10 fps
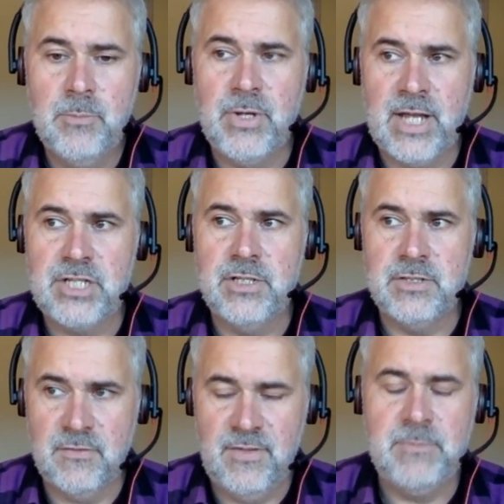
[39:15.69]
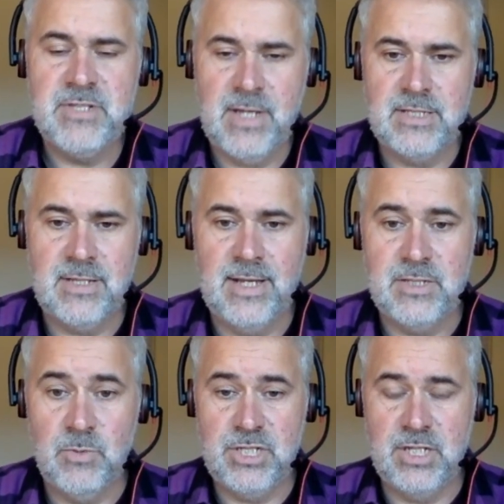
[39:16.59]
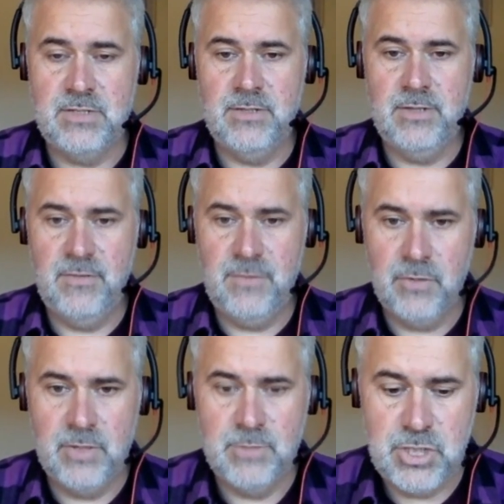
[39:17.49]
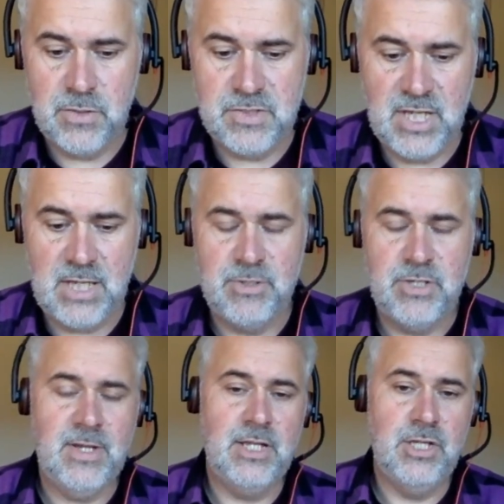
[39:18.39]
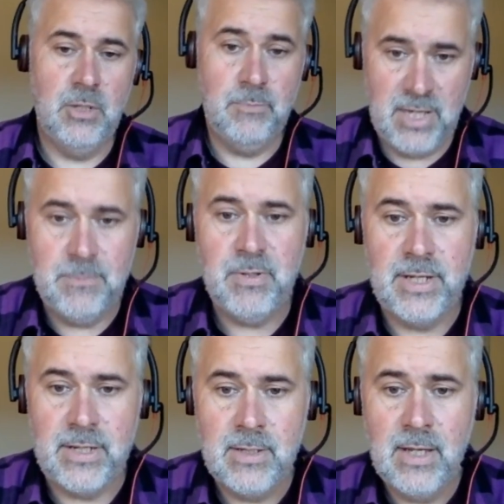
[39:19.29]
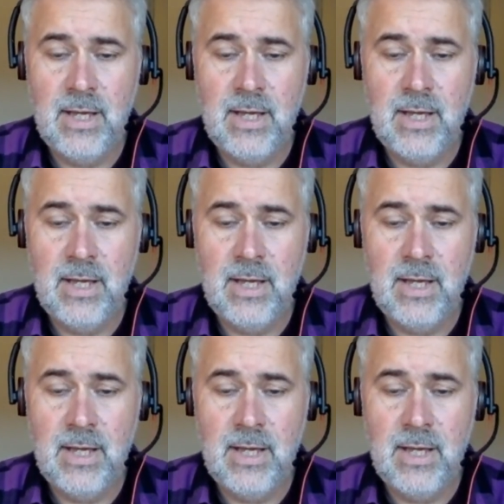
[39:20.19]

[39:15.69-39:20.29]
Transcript: But actually, there's a flip side to that, which is if you're in a mature team and you get new people in,